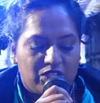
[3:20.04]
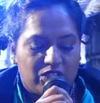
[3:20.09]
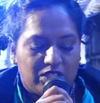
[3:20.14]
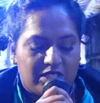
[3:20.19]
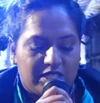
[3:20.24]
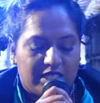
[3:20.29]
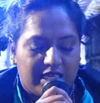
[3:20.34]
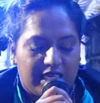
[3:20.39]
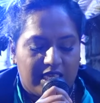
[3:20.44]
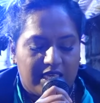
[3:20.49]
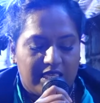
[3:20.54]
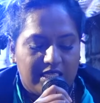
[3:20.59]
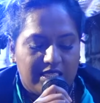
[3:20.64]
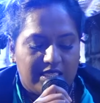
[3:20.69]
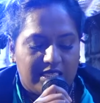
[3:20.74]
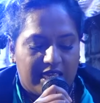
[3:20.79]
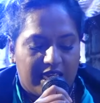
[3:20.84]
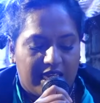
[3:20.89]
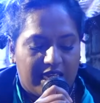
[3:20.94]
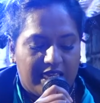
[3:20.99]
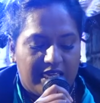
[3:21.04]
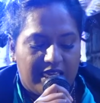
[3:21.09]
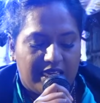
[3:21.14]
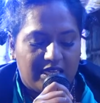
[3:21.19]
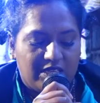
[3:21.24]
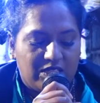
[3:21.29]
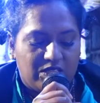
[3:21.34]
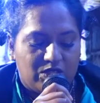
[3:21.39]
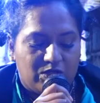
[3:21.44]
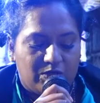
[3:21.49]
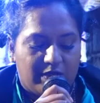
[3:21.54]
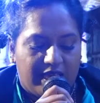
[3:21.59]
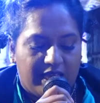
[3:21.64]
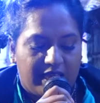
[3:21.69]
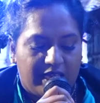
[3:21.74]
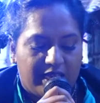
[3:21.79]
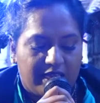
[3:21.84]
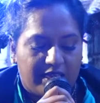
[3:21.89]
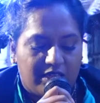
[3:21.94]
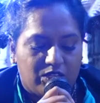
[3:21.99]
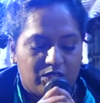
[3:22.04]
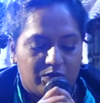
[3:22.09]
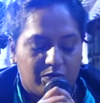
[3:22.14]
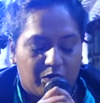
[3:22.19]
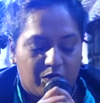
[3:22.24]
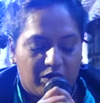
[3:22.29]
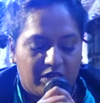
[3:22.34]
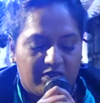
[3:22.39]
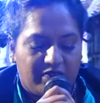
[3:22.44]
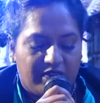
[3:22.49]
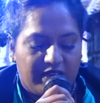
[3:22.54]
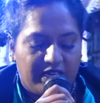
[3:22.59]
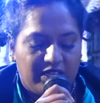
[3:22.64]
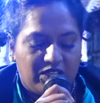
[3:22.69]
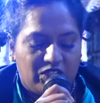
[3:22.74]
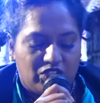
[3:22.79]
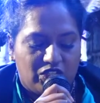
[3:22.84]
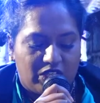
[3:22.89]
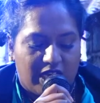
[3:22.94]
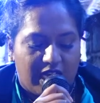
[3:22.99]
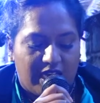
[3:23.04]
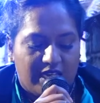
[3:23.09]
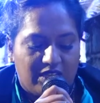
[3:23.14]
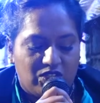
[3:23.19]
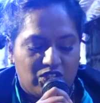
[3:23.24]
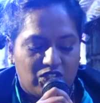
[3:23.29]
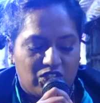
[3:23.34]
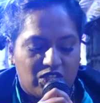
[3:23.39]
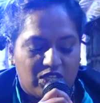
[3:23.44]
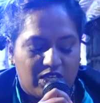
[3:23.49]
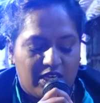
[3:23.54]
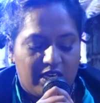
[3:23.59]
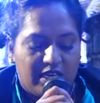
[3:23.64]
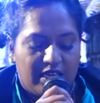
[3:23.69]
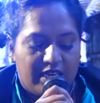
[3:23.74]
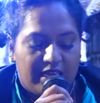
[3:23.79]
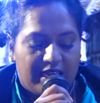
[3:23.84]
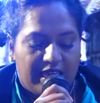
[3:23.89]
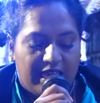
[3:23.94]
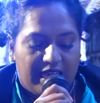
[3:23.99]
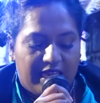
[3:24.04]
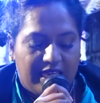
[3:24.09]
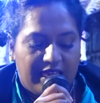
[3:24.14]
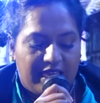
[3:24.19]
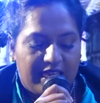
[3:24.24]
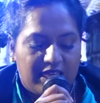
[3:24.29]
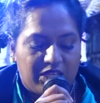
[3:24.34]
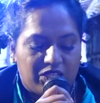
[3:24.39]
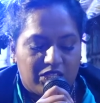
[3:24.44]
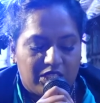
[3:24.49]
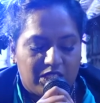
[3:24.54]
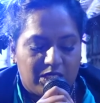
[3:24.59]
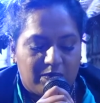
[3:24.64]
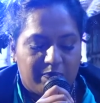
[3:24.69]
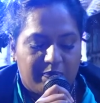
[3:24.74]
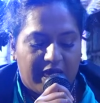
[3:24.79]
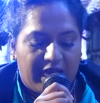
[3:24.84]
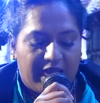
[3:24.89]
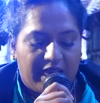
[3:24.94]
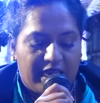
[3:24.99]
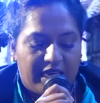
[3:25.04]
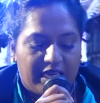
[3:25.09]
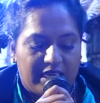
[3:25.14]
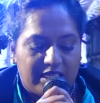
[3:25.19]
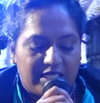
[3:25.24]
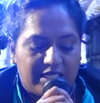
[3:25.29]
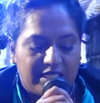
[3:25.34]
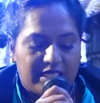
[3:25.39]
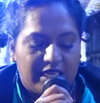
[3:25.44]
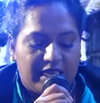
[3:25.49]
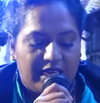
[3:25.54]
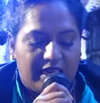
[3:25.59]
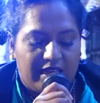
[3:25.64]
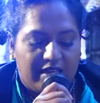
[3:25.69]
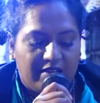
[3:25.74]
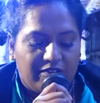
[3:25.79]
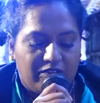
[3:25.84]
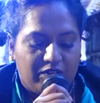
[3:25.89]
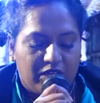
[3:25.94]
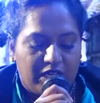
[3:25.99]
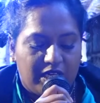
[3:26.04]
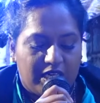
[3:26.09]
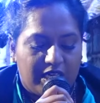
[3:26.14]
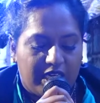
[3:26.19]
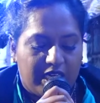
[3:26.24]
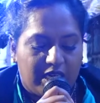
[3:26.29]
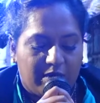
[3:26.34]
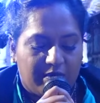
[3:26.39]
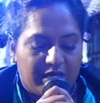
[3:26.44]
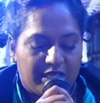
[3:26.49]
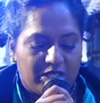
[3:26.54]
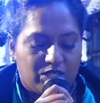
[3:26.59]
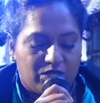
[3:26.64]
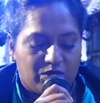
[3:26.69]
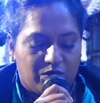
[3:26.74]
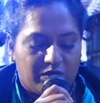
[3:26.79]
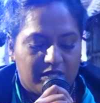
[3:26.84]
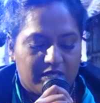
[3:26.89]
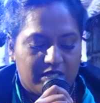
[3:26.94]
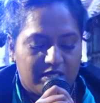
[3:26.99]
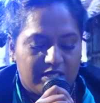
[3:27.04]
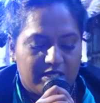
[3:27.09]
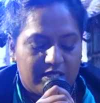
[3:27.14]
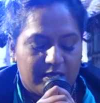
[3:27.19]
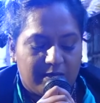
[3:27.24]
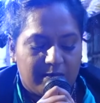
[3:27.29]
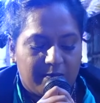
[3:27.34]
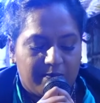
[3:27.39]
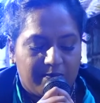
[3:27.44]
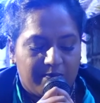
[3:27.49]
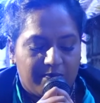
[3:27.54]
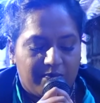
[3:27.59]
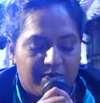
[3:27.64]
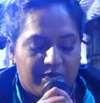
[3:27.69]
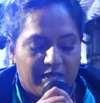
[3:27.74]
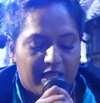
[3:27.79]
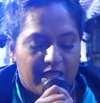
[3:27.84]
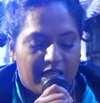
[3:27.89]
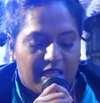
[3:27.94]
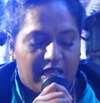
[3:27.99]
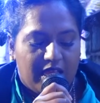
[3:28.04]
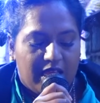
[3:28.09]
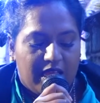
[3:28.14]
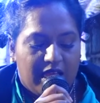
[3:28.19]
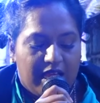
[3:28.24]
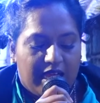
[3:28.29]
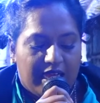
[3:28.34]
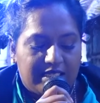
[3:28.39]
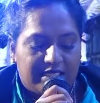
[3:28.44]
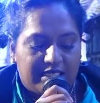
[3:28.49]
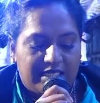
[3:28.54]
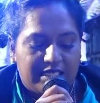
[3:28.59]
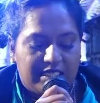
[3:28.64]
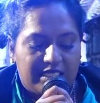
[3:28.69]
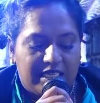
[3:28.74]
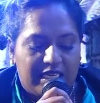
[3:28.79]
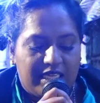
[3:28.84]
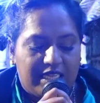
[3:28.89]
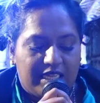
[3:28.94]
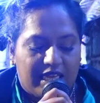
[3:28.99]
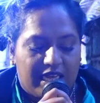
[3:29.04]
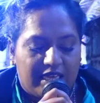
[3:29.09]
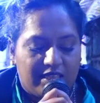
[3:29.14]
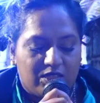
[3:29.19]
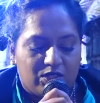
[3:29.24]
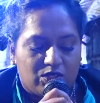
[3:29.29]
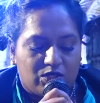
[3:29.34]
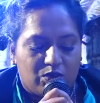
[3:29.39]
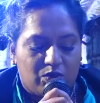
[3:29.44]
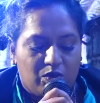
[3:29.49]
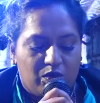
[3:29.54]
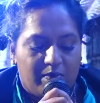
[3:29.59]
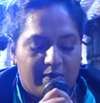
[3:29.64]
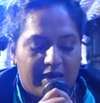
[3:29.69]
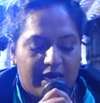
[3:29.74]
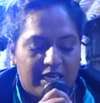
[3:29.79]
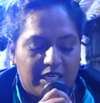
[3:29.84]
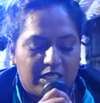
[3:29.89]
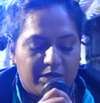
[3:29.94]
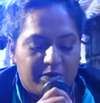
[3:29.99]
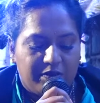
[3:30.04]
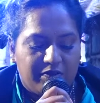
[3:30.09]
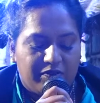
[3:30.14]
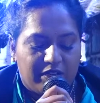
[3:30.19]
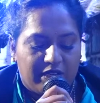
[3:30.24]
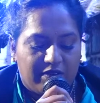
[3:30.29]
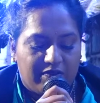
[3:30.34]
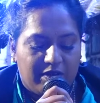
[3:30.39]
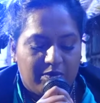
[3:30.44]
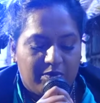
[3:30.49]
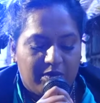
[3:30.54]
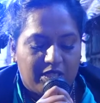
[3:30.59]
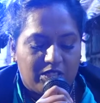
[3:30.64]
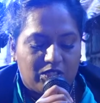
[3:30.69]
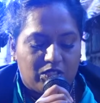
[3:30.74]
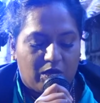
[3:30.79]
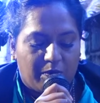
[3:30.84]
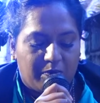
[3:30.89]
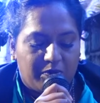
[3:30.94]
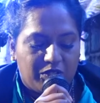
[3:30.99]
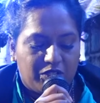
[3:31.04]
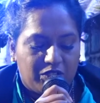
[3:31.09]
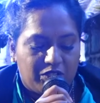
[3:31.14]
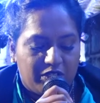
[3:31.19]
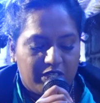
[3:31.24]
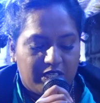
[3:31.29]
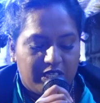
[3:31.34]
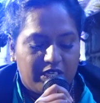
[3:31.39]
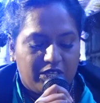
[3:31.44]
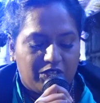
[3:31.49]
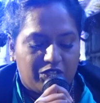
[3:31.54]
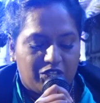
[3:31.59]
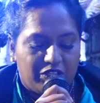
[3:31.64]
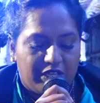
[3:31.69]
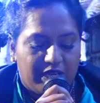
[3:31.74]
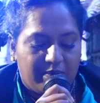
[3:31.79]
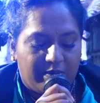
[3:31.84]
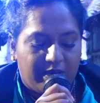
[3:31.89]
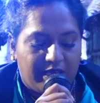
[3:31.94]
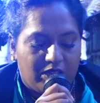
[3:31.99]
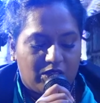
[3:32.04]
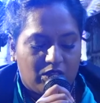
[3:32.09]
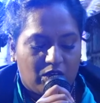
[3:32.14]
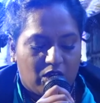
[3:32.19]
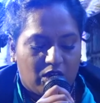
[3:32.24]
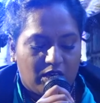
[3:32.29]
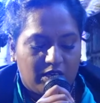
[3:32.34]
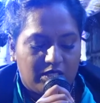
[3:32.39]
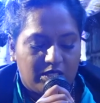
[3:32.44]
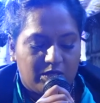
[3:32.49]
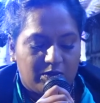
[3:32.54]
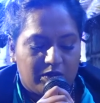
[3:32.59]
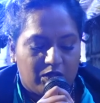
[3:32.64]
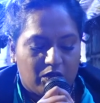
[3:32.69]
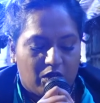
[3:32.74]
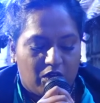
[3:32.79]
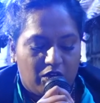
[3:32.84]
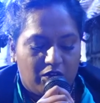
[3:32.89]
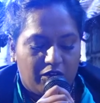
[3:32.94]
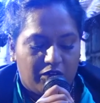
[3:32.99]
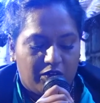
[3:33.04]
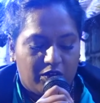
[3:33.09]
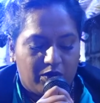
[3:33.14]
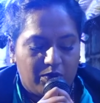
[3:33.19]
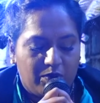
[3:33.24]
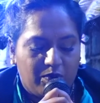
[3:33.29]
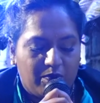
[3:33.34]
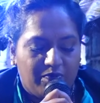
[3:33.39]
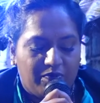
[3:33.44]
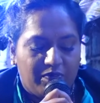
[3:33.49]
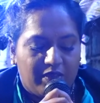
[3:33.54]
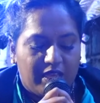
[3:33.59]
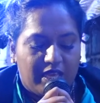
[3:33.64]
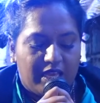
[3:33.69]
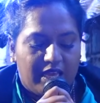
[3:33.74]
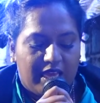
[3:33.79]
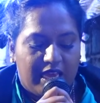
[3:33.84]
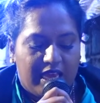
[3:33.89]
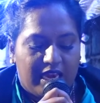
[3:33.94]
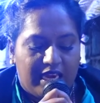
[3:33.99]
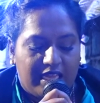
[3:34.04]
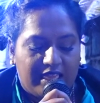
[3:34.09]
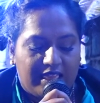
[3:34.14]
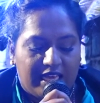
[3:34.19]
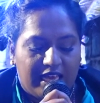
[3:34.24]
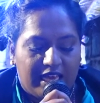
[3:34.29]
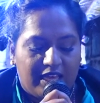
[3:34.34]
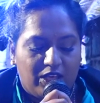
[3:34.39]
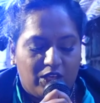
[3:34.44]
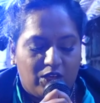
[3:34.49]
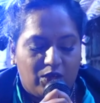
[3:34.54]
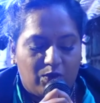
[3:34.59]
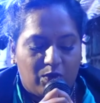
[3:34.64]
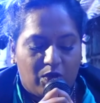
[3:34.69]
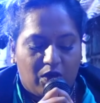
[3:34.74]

skills and ideas to encourage, motivate, challenge, engage, inspire and instill love for learning in my students. I sincerely thank the school management for giving me this opportunity to share my thoughts with all of you. And I thank you